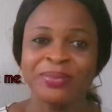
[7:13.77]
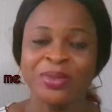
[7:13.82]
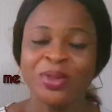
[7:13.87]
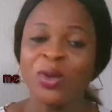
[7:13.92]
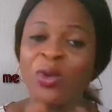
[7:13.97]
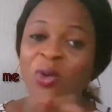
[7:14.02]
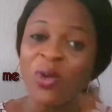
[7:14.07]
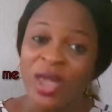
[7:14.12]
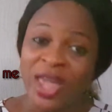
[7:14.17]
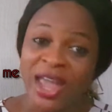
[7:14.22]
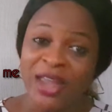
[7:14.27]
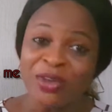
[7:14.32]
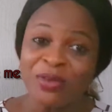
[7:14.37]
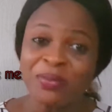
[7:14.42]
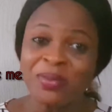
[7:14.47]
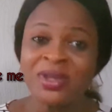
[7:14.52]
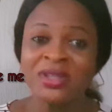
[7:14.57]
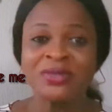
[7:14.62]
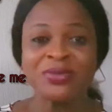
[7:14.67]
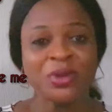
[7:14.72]
Or can you
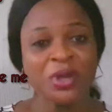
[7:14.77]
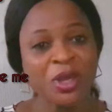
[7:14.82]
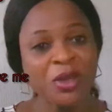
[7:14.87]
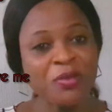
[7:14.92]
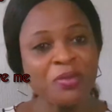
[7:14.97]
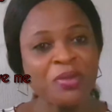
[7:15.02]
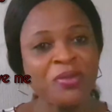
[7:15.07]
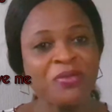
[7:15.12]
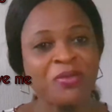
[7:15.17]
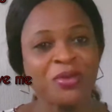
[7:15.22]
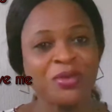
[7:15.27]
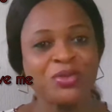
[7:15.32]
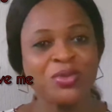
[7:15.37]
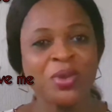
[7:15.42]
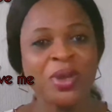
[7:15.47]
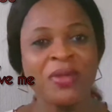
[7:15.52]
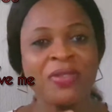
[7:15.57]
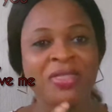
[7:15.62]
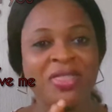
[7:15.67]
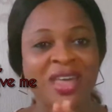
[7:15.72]
please forgive me for
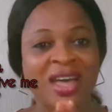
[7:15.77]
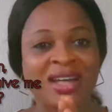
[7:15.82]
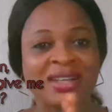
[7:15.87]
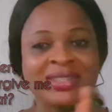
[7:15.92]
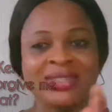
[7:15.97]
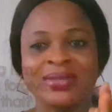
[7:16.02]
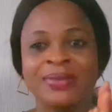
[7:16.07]
doing that?